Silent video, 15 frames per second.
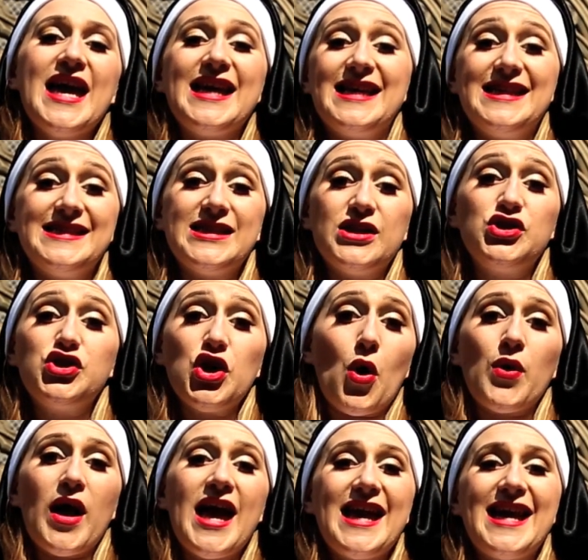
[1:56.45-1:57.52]
He's a
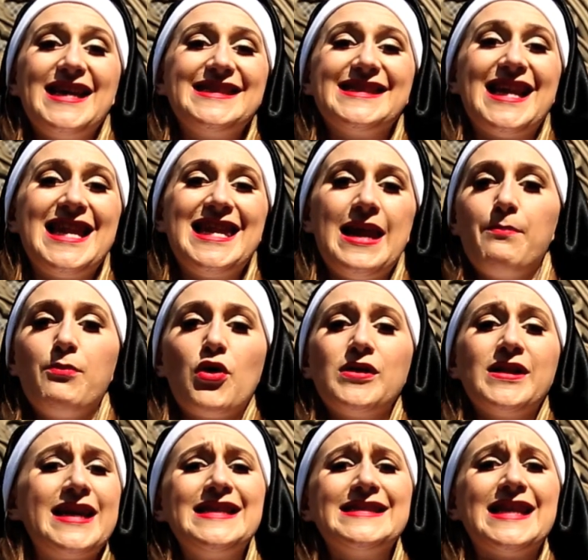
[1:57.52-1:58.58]
joke, he's a liberal,
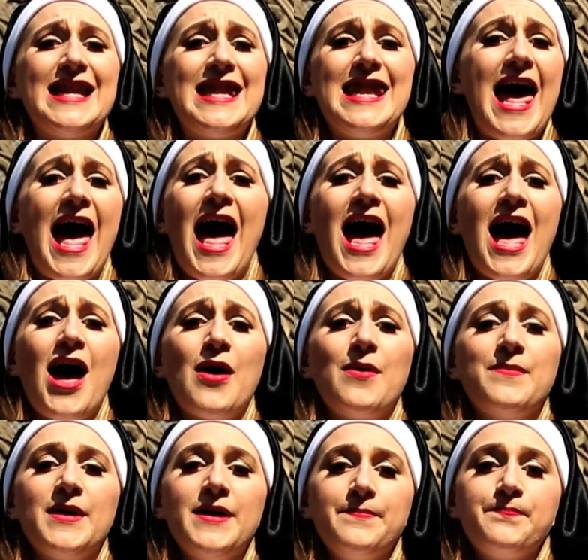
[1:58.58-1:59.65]
he's a
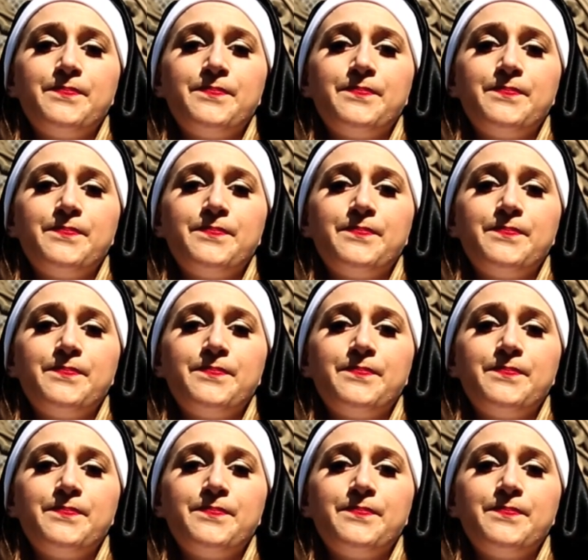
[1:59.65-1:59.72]
lamb.